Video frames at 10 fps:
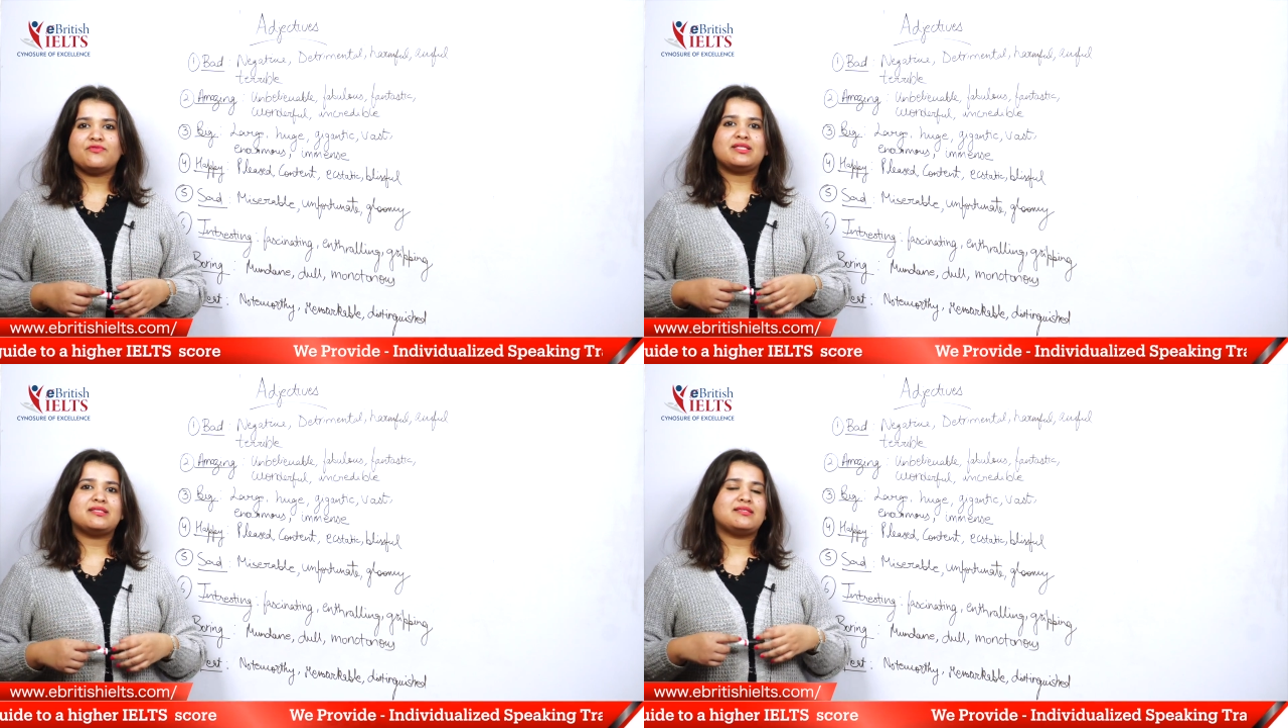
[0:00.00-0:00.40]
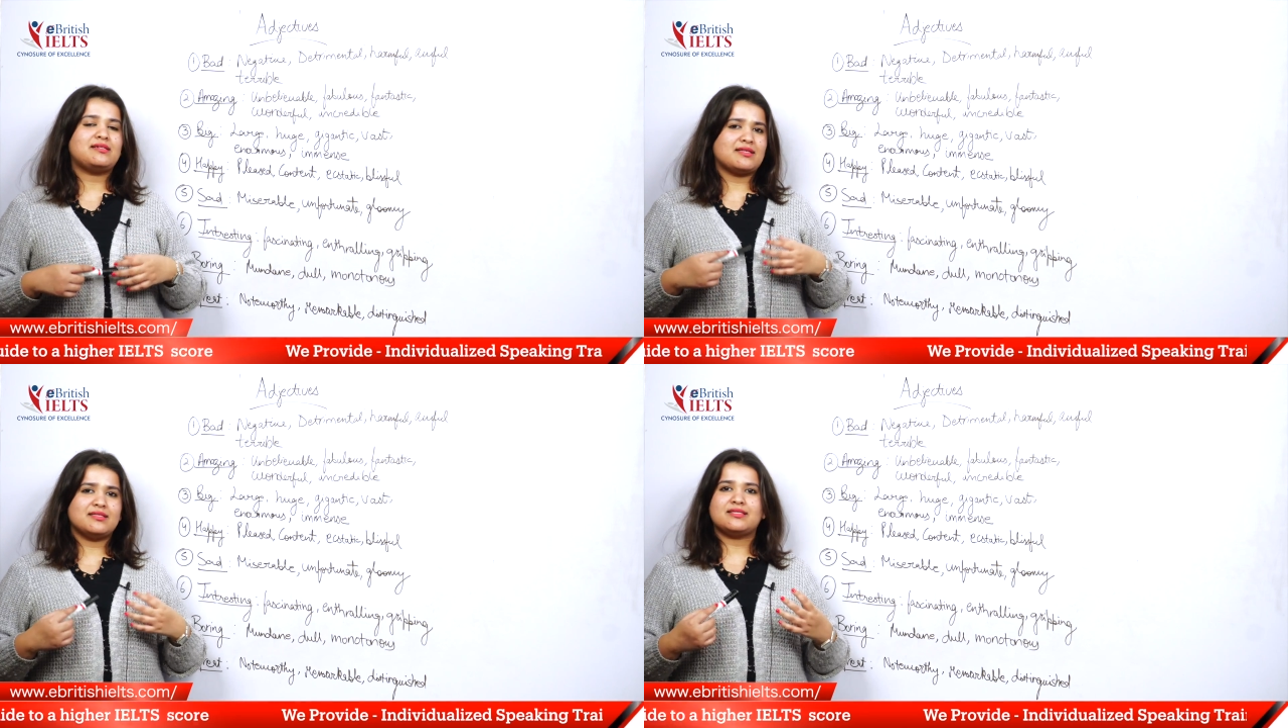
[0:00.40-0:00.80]
It
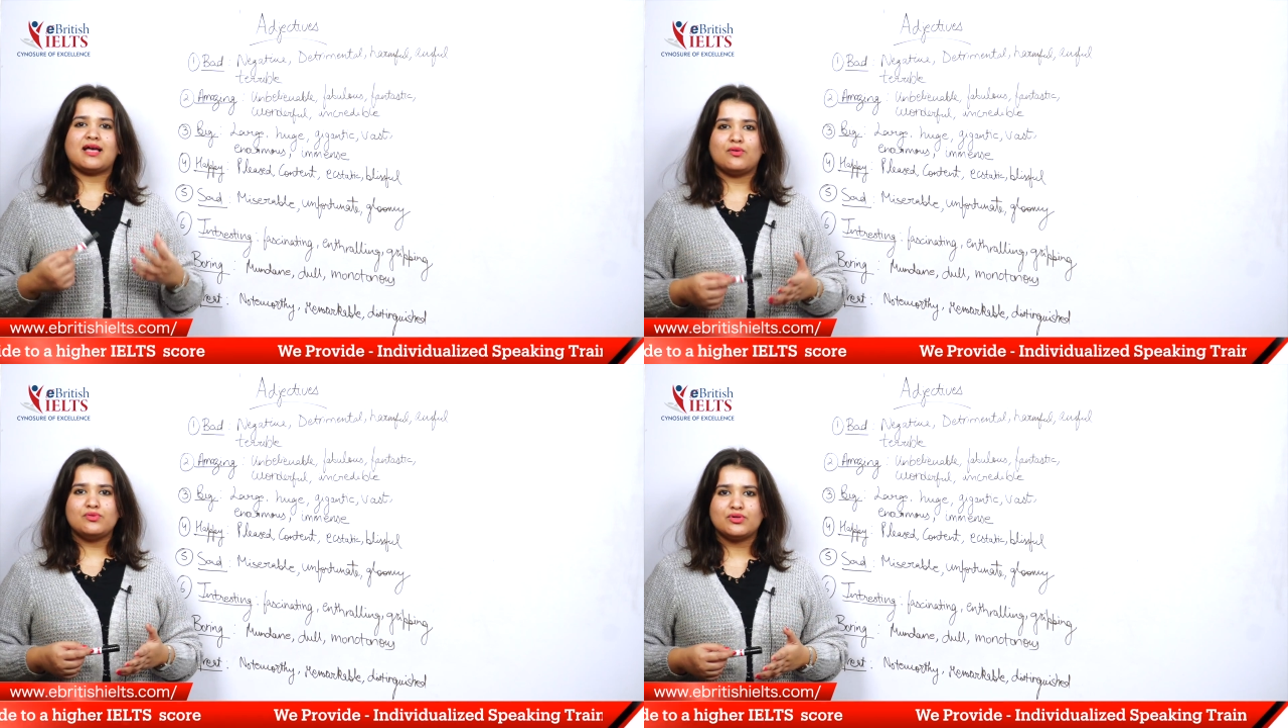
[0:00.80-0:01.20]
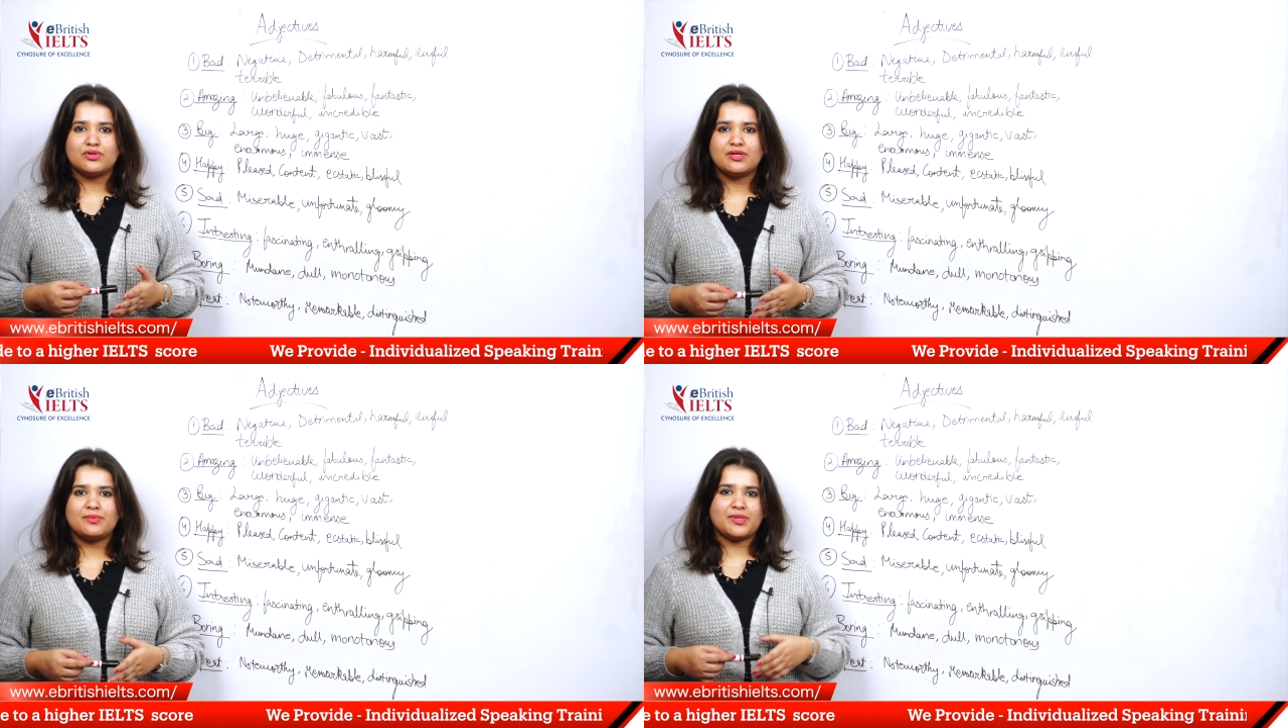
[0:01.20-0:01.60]
doesn't sound
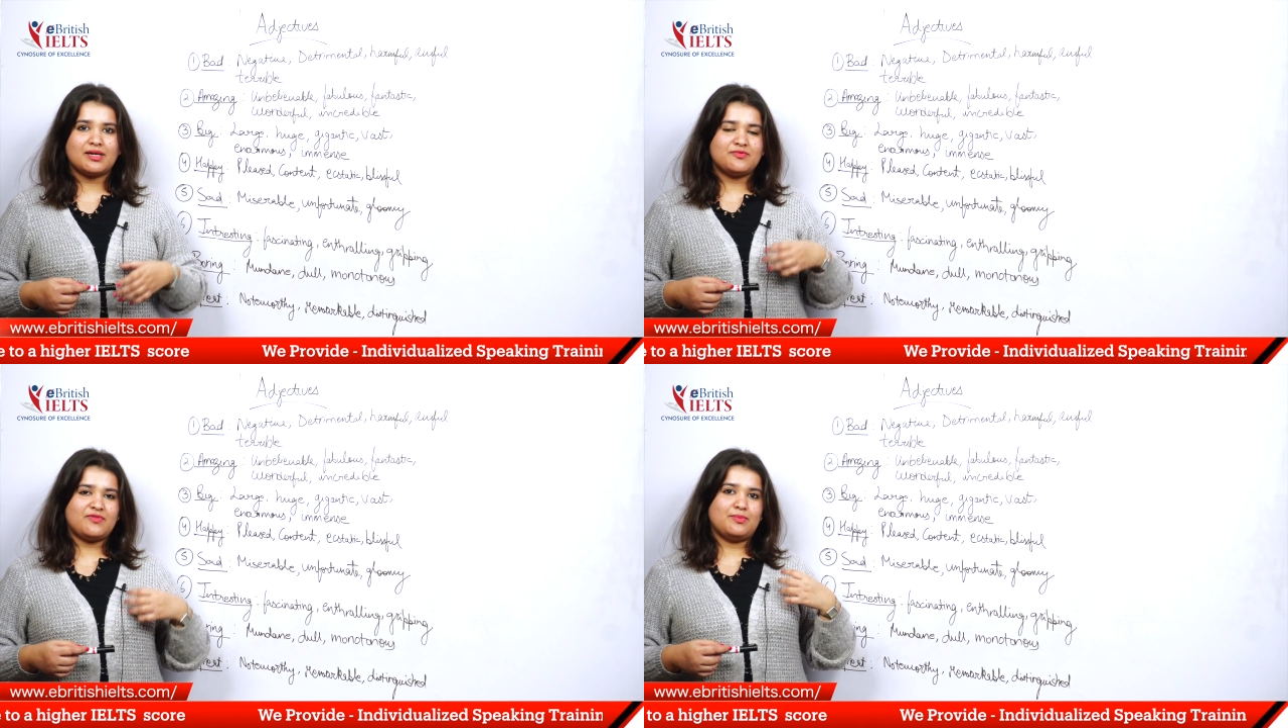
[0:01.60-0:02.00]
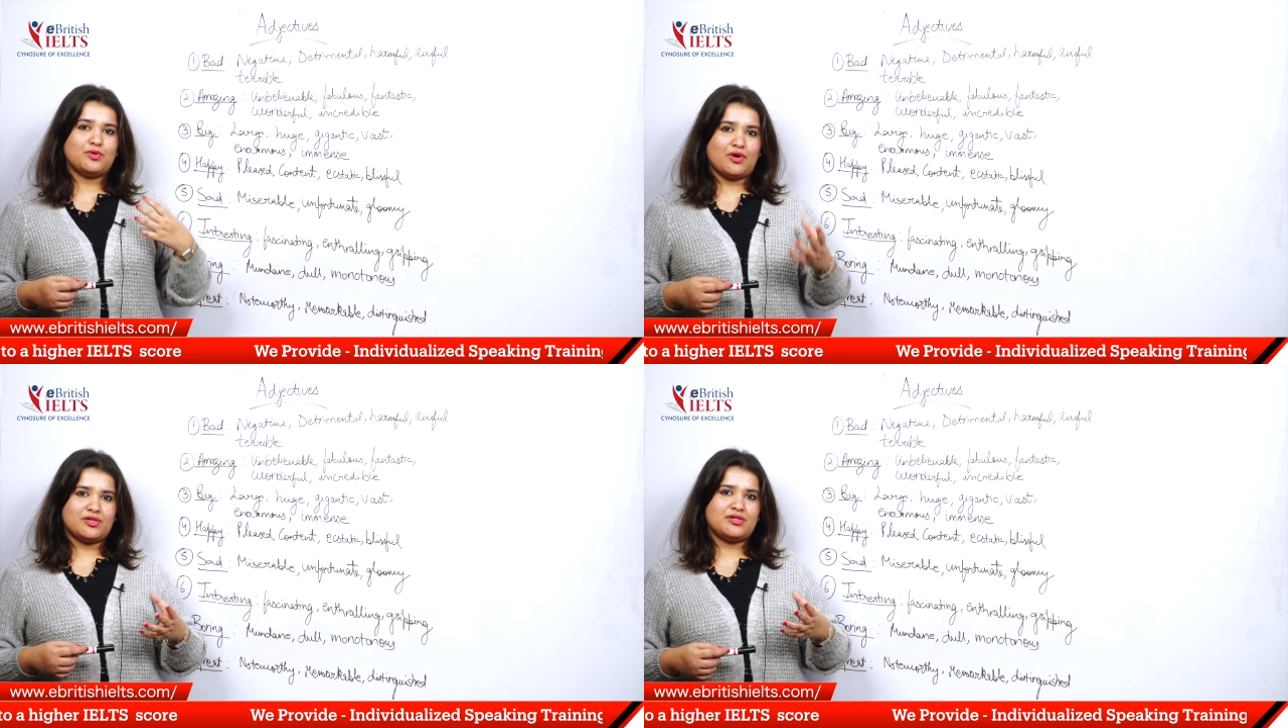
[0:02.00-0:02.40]
good. It becomes very
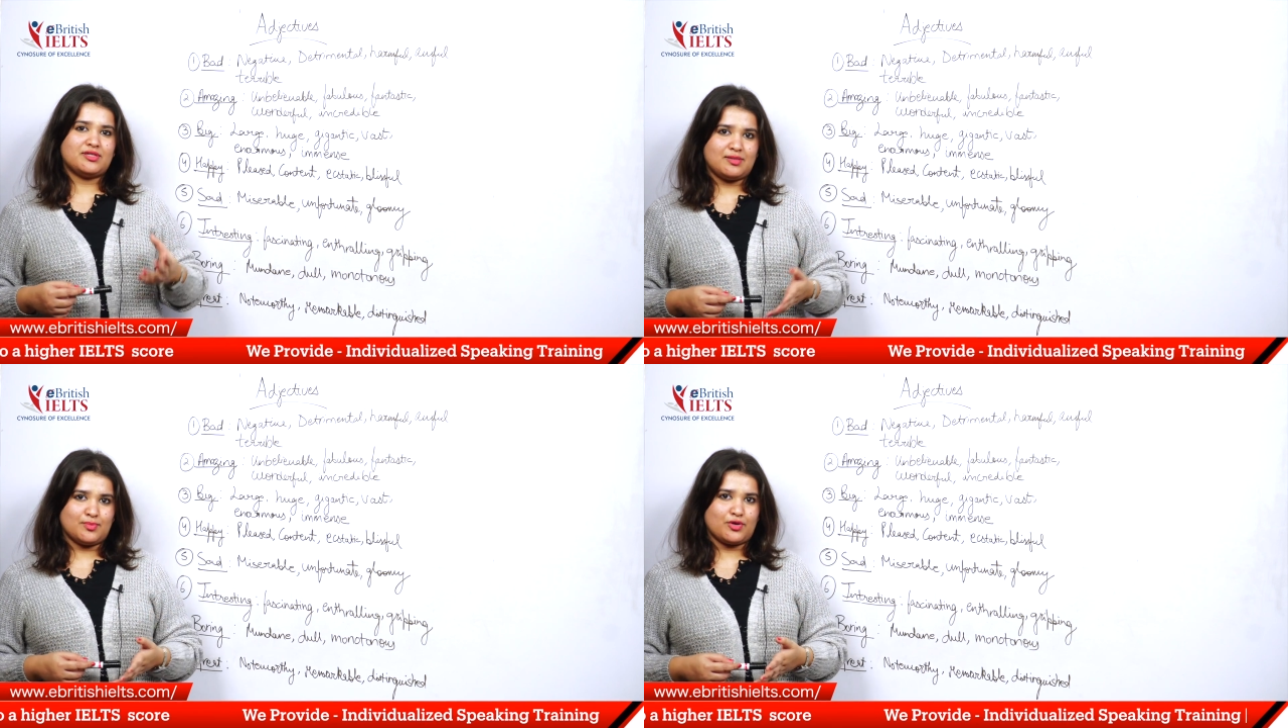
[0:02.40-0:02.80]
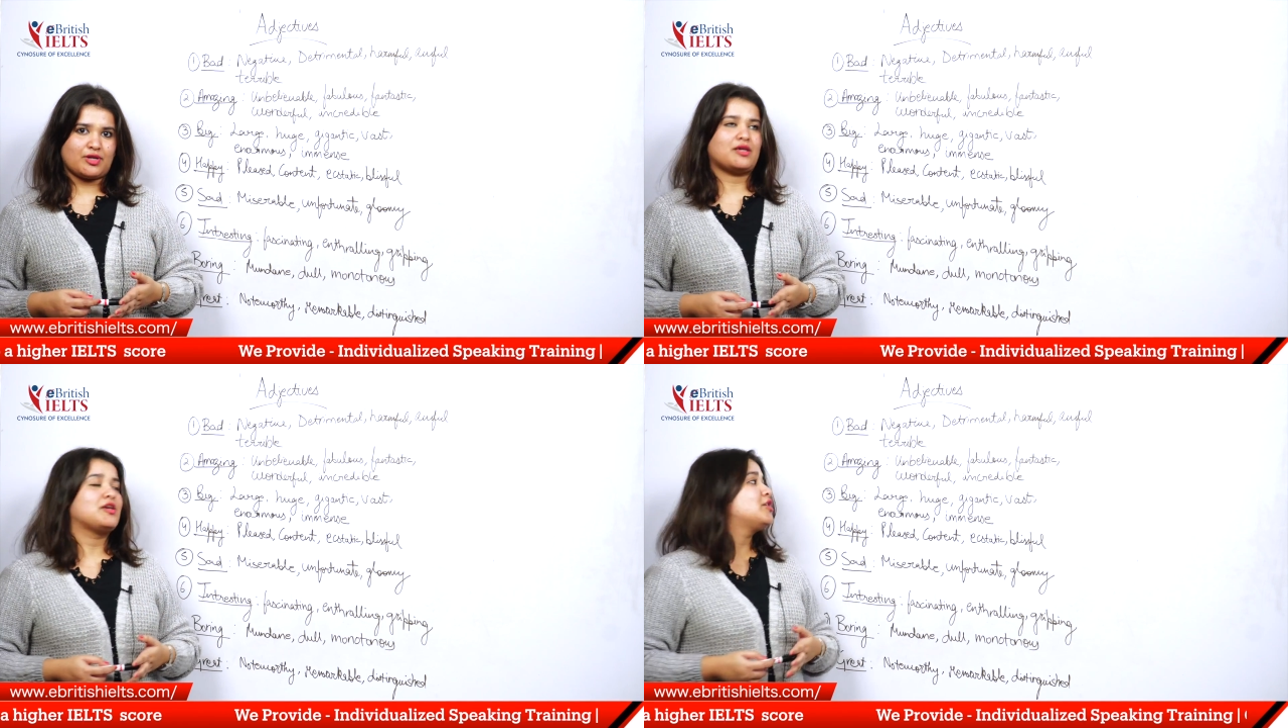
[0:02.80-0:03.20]
monotonous and boring.